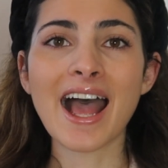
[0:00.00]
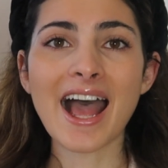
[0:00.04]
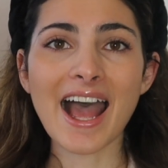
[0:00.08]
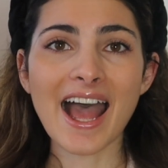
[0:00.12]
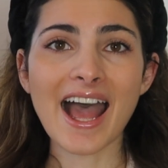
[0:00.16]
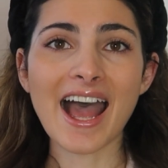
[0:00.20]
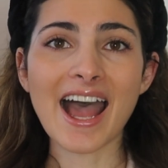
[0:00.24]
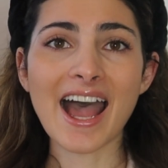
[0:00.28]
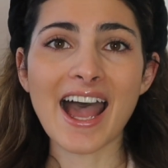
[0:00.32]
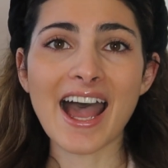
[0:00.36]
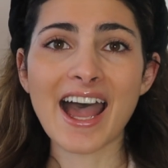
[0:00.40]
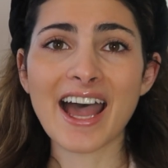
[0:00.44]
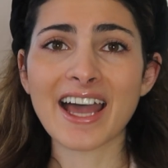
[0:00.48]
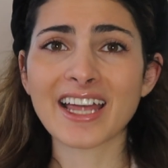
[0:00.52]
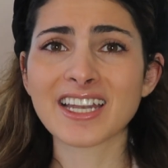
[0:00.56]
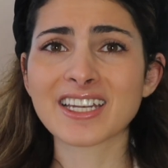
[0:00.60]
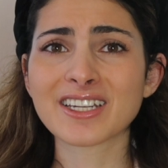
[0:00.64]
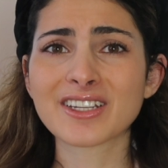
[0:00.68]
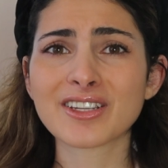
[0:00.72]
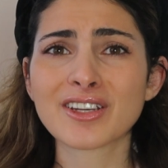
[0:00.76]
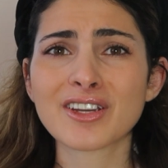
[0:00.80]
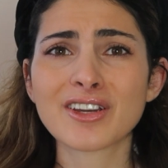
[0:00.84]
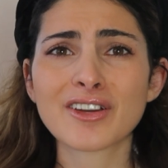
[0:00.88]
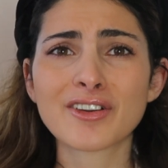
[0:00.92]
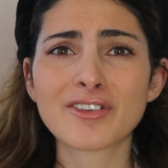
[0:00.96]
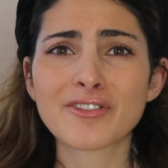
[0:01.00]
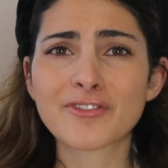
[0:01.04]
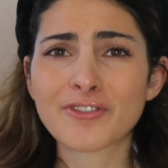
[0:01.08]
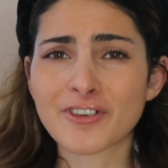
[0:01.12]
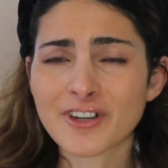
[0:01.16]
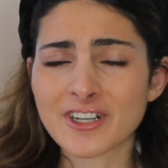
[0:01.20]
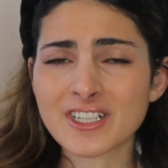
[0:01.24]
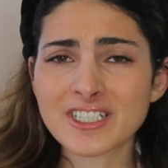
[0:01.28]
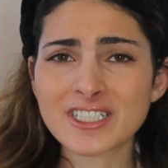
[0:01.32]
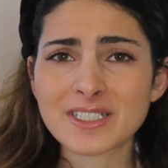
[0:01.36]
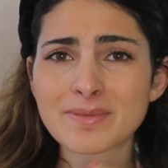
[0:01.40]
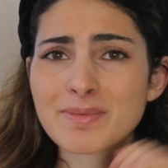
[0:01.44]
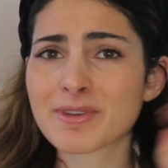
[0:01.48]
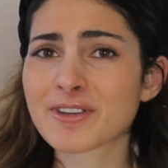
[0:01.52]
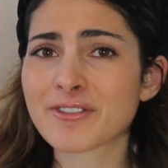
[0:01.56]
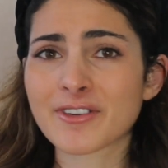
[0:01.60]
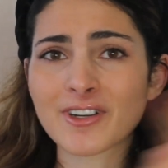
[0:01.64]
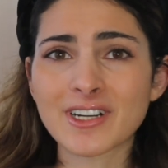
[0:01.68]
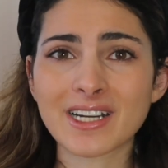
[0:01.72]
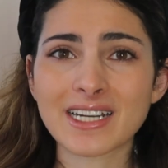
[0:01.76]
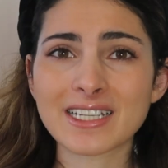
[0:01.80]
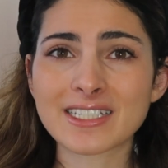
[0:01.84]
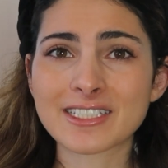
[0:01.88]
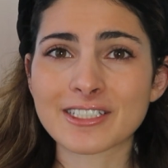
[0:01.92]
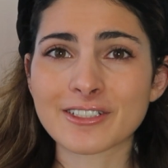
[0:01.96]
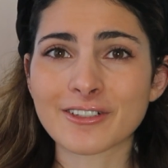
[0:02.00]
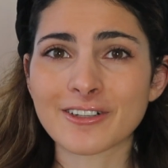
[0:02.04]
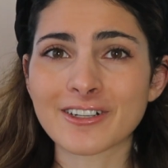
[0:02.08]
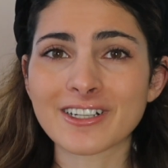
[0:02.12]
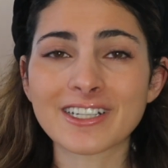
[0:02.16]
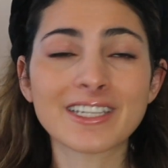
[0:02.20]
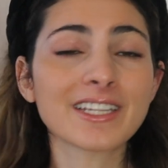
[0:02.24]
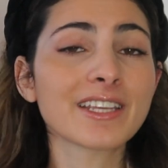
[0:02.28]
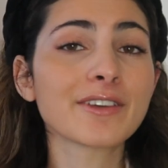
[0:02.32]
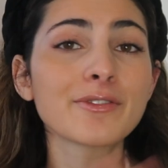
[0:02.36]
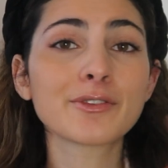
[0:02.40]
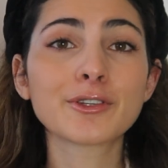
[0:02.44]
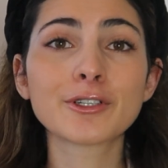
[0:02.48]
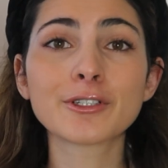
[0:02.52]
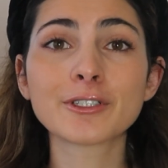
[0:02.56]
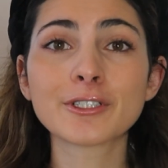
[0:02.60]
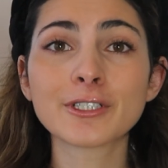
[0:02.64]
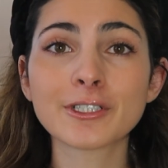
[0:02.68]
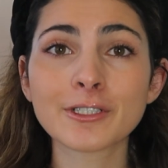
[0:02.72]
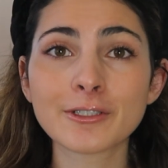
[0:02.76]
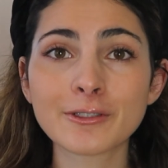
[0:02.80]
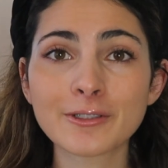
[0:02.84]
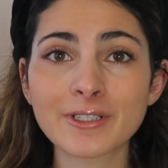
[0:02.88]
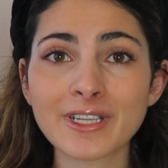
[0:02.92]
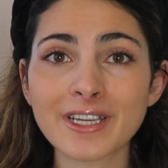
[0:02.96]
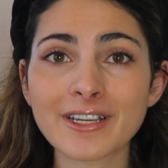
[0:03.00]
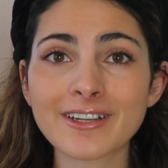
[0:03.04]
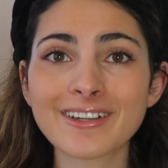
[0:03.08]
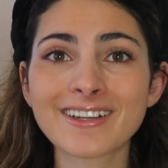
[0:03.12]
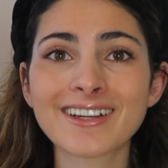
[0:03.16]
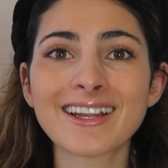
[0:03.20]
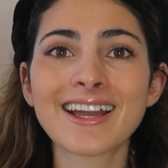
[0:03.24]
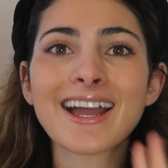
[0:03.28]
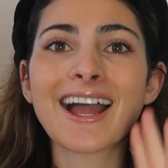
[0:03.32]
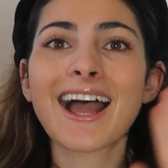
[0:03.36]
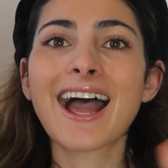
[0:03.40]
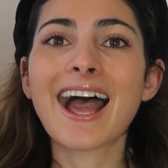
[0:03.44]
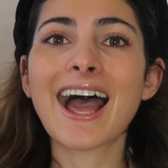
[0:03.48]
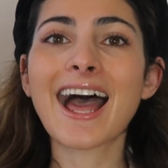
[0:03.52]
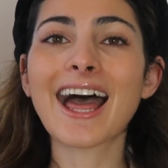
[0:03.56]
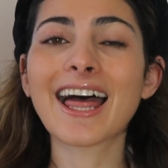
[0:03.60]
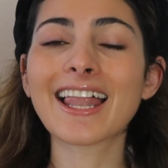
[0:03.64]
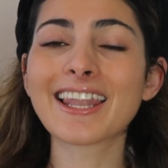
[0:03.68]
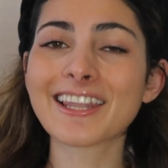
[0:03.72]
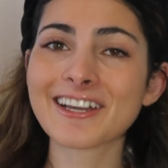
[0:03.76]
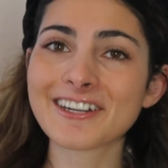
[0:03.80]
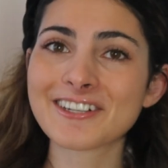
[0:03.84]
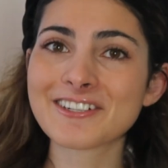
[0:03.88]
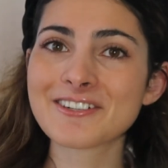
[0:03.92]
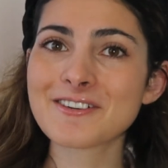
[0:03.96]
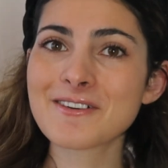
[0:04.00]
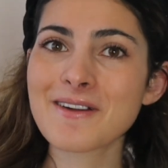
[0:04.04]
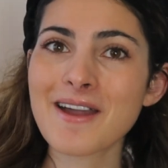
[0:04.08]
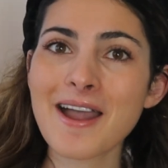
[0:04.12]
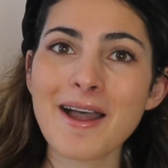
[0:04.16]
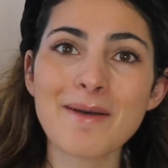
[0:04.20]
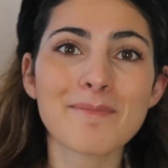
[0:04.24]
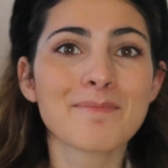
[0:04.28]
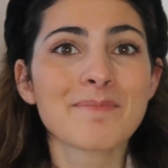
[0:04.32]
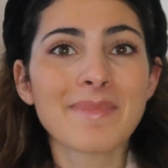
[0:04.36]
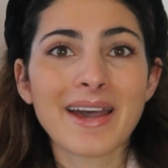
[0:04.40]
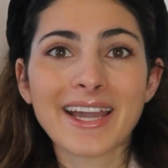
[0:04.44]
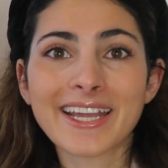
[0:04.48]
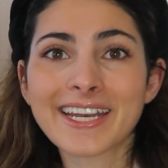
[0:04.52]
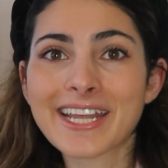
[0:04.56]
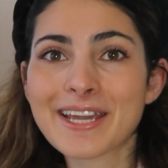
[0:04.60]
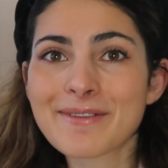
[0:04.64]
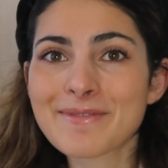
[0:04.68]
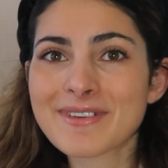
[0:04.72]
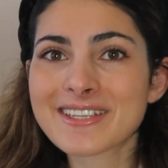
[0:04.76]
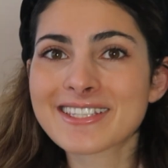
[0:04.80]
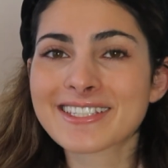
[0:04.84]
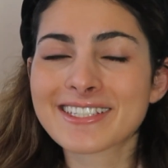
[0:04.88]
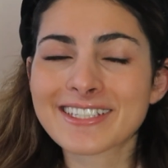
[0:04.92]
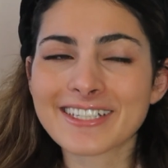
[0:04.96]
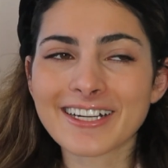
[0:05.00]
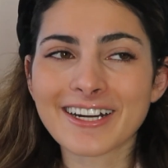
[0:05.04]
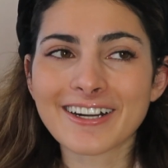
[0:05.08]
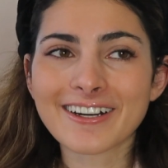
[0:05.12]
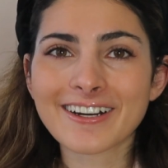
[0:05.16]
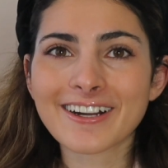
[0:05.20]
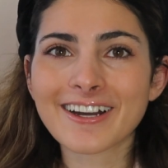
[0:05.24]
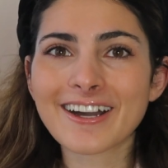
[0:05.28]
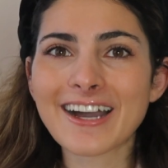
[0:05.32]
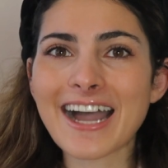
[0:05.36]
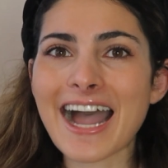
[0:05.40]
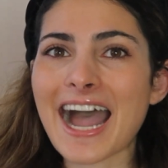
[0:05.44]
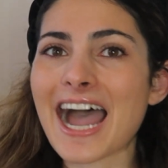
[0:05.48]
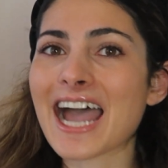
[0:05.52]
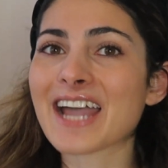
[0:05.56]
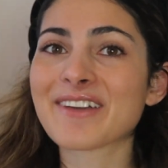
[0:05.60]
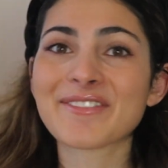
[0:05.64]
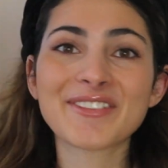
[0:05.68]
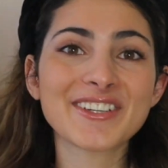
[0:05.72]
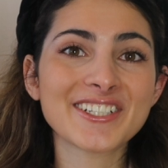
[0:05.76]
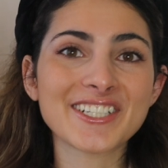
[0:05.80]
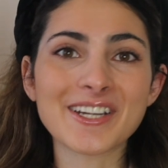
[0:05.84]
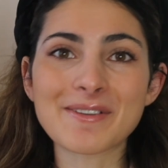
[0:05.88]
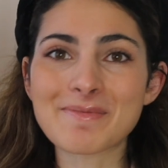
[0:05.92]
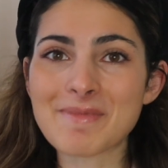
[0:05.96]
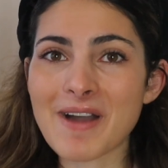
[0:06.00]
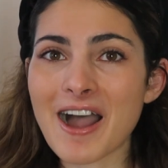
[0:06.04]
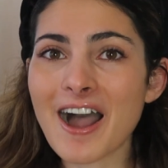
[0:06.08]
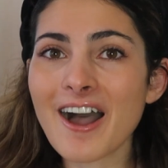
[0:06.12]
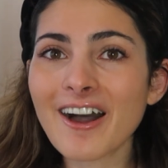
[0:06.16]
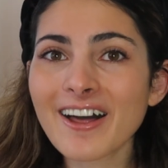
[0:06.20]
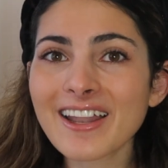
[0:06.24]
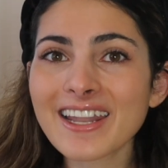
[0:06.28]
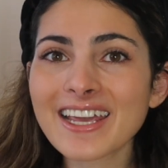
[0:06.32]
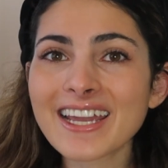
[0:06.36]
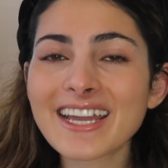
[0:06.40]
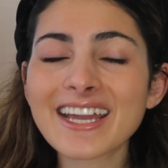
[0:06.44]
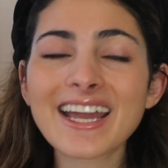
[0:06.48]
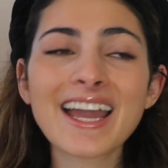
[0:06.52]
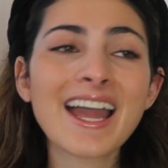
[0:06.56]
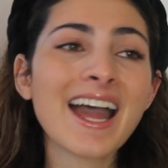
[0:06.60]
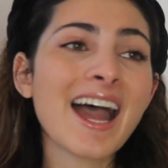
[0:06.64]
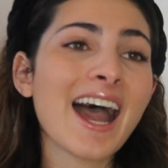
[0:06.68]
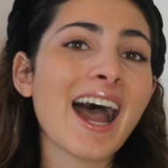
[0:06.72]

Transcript: And first, before I start, if you're new here, hello, my name is Chiara, I'm a shopaholic.